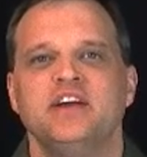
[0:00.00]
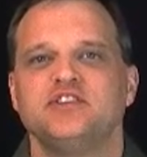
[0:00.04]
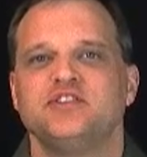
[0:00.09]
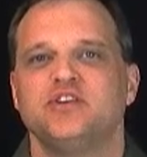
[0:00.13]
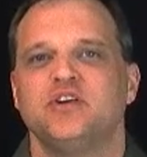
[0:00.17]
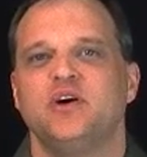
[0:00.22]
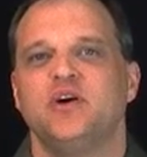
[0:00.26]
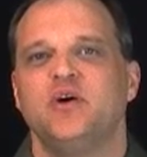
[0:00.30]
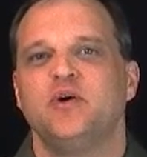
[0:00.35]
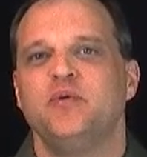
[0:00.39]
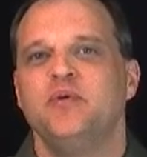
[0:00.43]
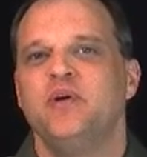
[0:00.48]

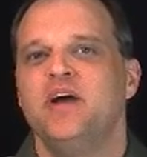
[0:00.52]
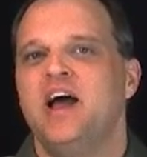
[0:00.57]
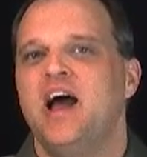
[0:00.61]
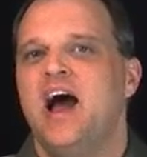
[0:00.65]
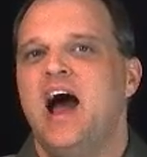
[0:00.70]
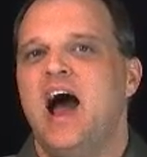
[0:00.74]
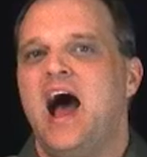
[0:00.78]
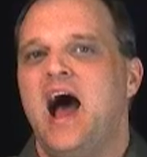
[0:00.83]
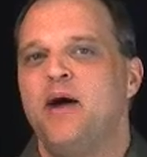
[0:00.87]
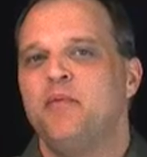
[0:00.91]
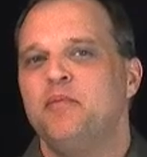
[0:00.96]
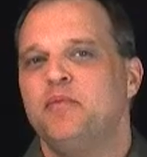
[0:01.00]
So
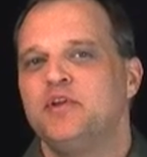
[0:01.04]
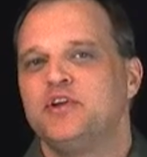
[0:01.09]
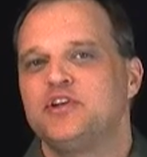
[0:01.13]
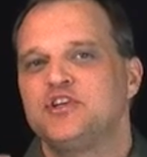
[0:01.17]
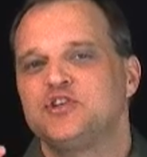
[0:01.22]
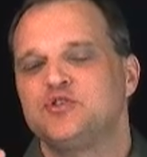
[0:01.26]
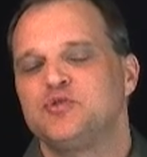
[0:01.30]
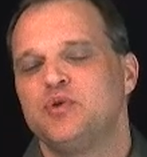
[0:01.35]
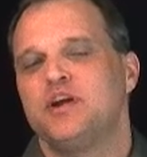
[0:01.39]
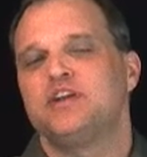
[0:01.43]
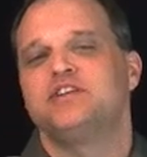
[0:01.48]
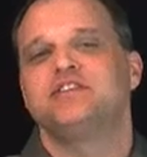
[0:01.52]
I'm going to
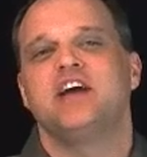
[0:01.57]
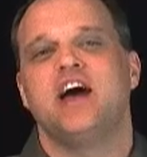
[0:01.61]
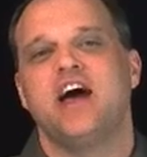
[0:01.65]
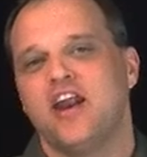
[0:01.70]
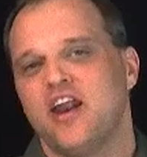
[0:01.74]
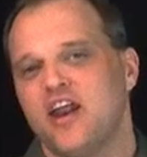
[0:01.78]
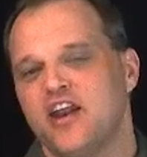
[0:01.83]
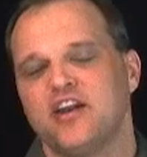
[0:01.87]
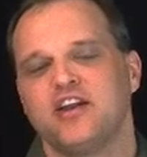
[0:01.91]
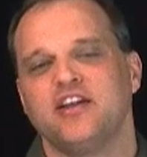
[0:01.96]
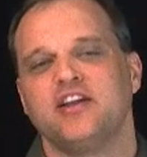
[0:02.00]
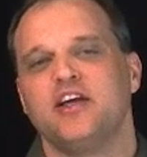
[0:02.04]
stretch out
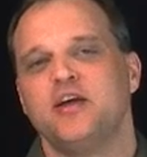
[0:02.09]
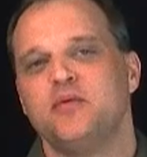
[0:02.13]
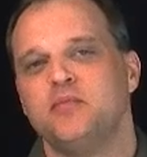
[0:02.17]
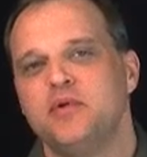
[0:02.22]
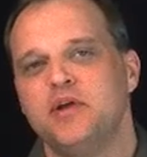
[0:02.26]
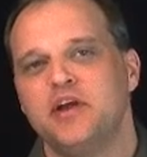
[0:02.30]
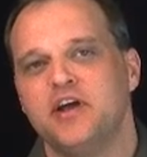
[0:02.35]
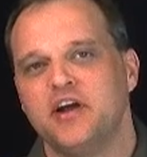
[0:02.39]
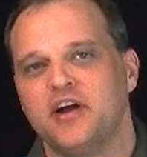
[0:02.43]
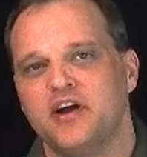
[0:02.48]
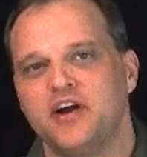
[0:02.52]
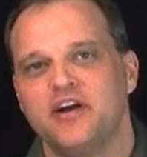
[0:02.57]
on a limb
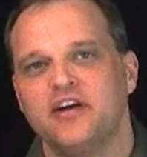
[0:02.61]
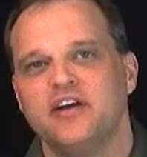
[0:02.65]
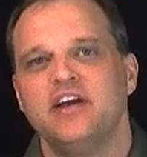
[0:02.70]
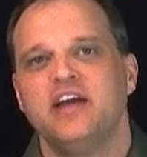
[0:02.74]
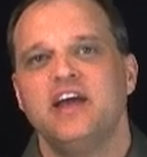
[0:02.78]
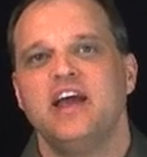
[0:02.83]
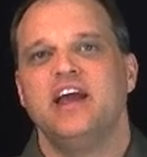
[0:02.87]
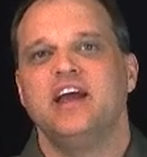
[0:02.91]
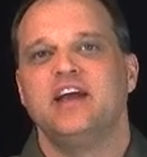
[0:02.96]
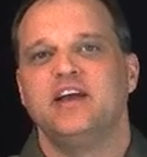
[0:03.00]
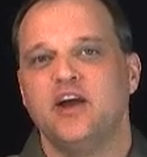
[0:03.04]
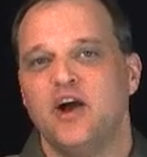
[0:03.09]
here
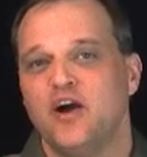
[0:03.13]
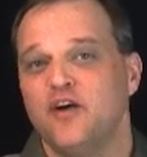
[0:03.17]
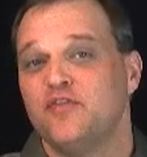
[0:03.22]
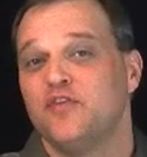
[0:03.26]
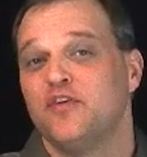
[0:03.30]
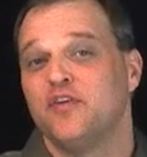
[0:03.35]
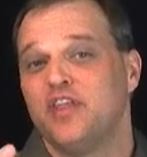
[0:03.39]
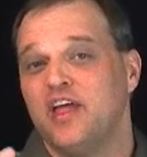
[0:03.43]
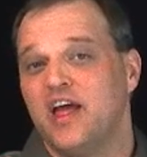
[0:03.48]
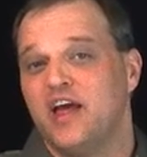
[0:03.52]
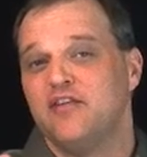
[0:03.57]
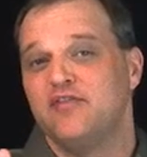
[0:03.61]
and go
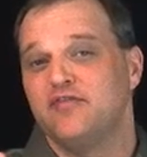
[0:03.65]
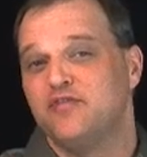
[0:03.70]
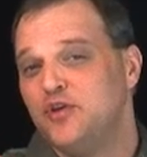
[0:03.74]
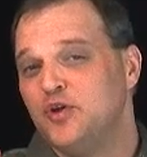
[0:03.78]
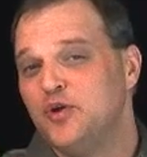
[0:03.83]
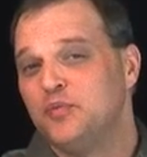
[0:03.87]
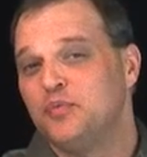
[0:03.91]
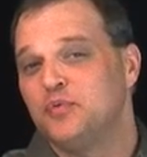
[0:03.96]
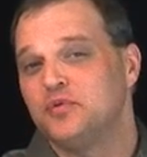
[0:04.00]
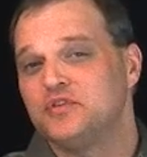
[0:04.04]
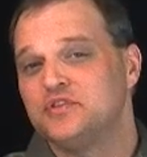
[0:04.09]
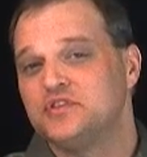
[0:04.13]
for that
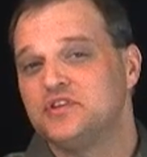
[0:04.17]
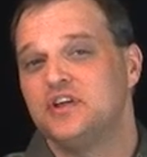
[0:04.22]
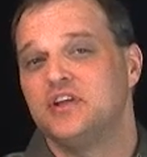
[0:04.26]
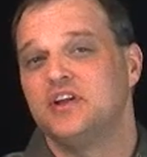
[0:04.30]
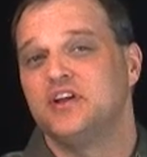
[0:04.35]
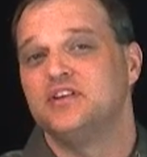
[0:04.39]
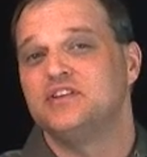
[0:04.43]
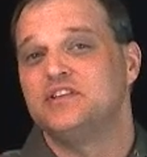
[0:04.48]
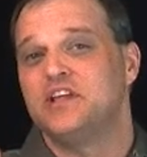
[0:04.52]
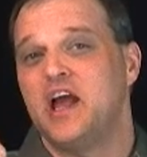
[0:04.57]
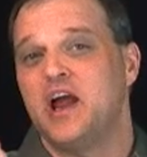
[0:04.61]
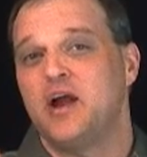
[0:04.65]
few
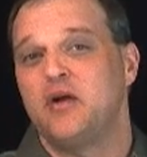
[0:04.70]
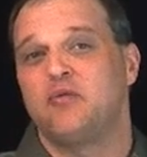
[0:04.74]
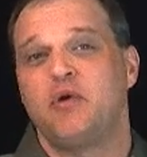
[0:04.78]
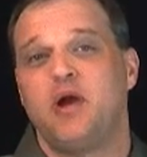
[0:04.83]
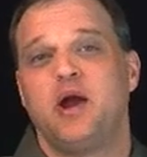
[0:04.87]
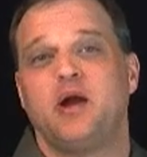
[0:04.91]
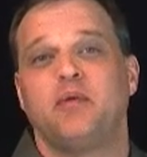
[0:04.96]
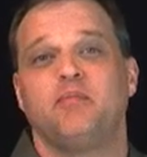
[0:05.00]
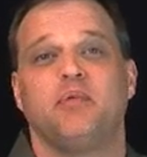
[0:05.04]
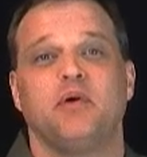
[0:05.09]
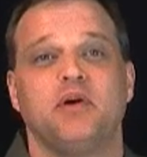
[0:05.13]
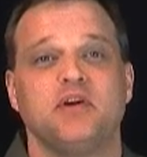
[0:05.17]
percentage, that
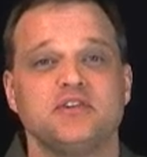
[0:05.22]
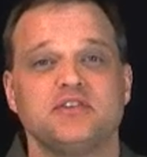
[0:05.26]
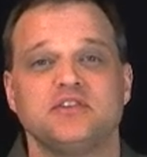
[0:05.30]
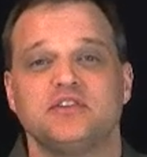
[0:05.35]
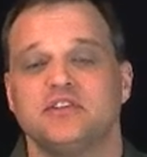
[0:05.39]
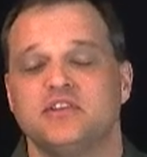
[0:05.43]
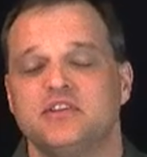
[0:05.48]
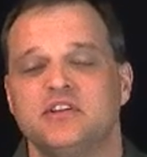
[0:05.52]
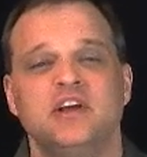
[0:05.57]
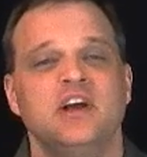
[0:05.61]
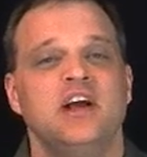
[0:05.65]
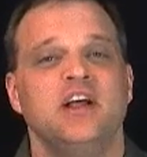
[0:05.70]
rare
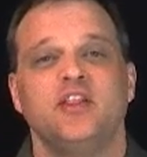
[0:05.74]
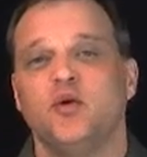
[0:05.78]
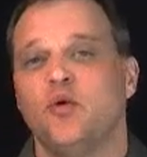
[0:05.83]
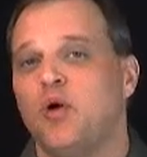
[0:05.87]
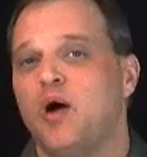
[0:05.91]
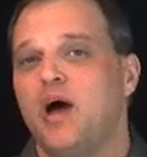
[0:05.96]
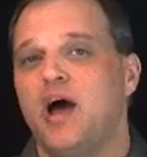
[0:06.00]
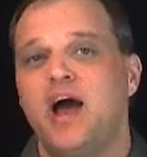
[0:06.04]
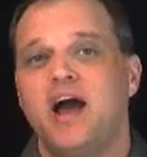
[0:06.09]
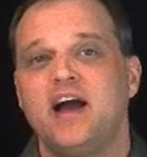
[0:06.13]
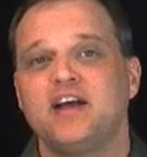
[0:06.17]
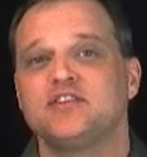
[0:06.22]
person that
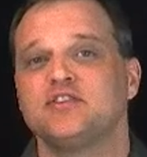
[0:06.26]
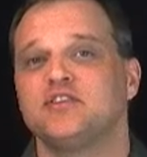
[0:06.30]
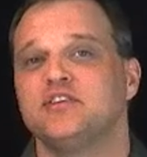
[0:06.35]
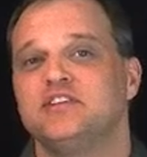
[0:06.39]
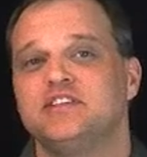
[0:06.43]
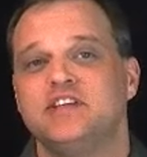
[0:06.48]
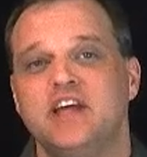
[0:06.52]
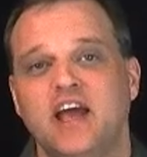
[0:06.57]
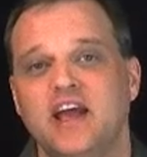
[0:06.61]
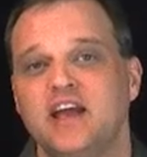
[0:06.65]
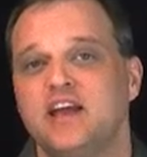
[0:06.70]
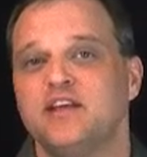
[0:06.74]
will actually
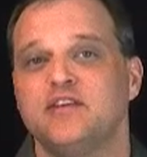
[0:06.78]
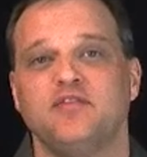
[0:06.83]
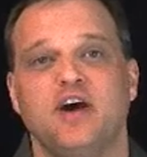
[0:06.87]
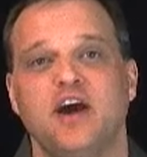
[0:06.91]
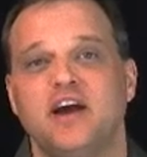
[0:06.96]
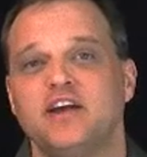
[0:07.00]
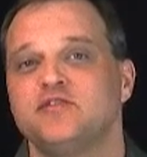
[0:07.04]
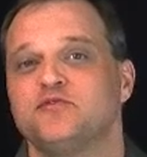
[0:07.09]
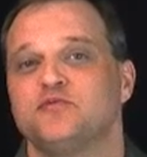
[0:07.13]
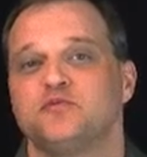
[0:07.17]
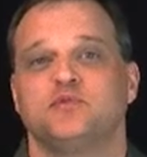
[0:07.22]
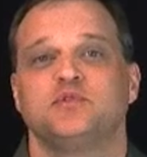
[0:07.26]
take
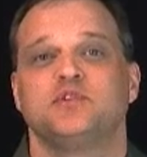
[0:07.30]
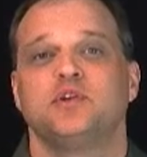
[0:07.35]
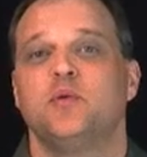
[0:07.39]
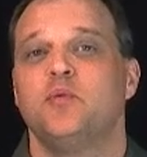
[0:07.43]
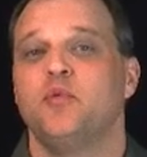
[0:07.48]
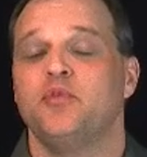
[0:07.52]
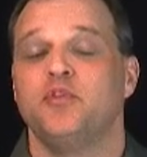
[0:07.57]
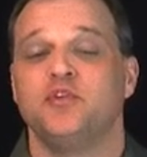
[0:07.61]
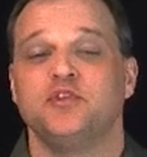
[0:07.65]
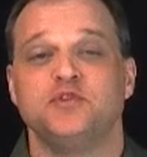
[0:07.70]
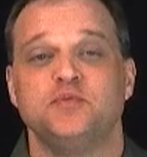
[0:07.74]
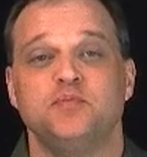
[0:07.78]
advice from
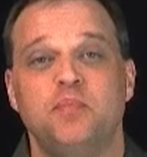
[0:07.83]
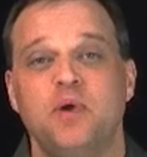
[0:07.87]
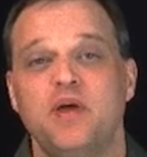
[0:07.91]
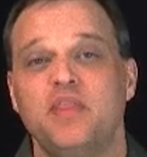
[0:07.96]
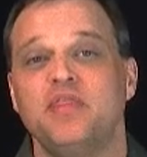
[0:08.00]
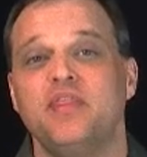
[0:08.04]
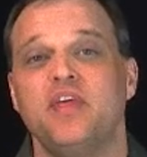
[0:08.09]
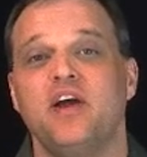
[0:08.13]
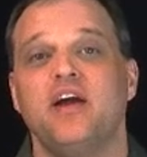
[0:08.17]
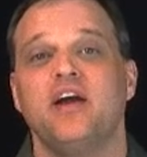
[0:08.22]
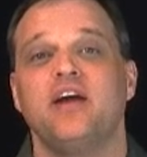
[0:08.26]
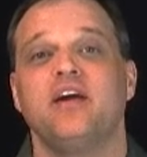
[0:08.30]
someone that's
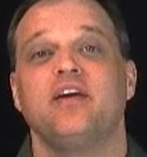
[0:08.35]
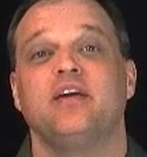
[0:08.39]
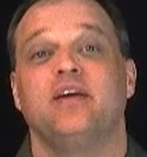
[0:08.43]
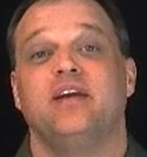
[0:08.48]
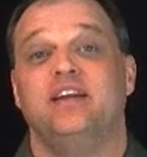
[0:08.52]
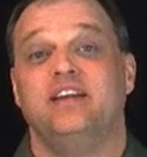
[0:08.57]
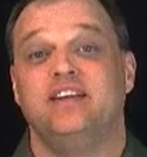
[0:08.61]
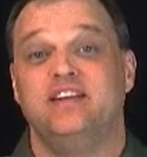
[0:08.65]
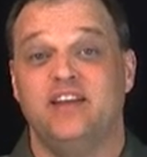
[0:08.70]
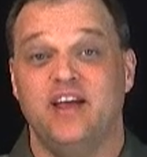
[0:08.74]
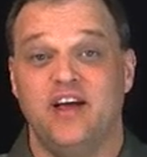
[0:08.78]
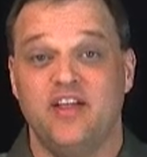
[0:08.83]
been there
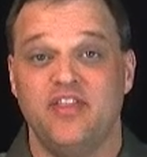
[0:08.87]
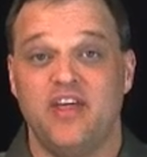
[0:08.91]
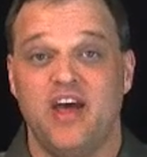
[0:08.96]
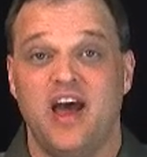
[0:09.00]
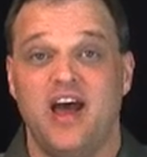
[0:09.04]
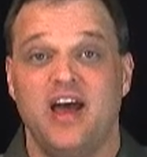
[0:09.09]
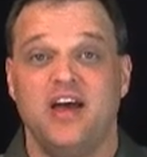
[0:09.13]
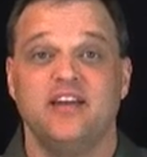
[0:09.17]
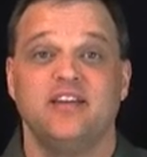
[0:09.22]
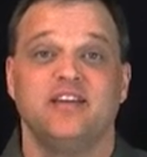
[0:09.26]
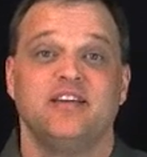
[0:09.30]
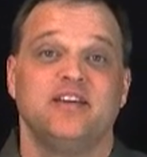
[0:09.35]
and done
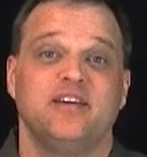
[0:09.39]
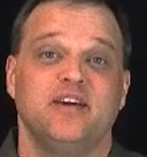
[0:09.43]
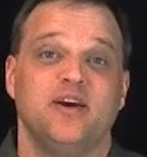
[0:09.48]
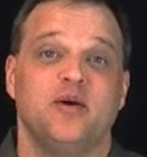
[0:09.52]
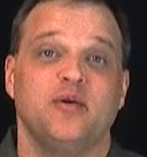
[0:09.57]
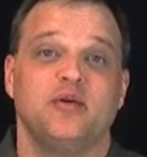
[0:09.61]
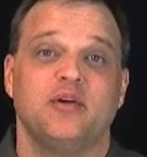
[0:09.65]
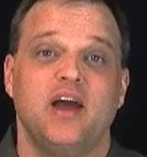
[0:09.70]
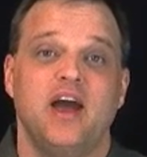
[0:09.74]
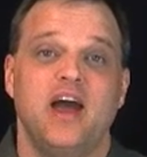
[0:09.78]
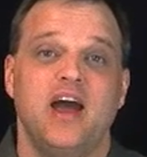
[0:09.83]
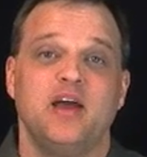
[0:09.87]
that.
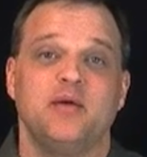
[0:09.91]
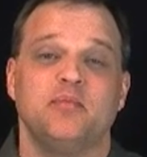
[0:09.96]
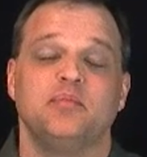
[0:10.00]
Okay?